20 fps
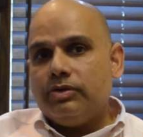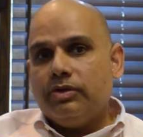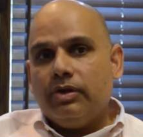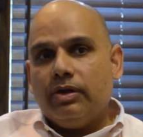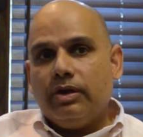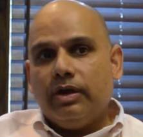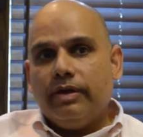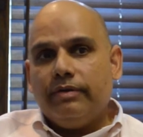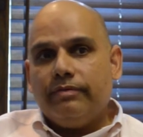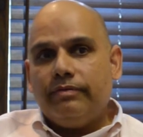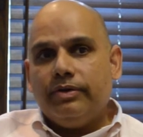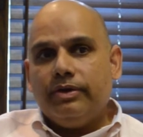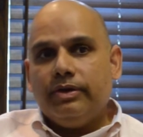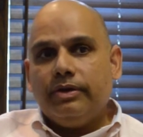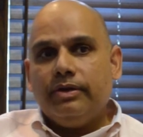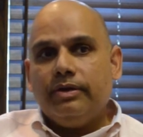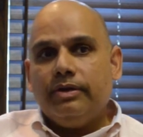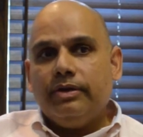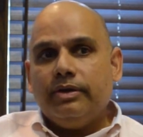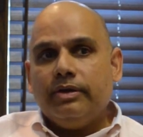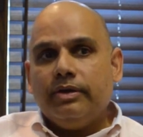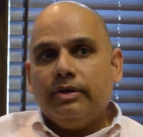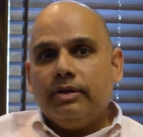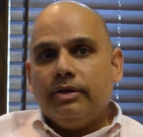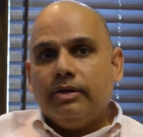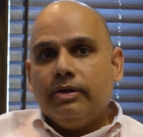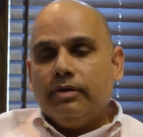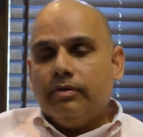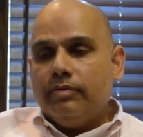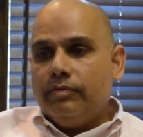not every
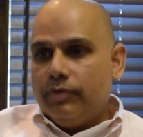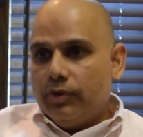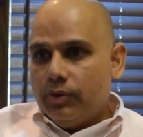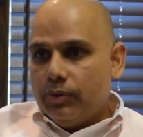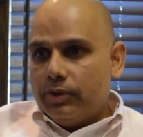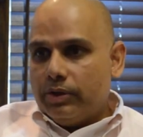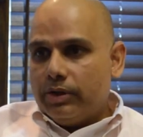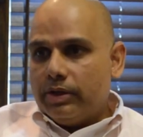viewer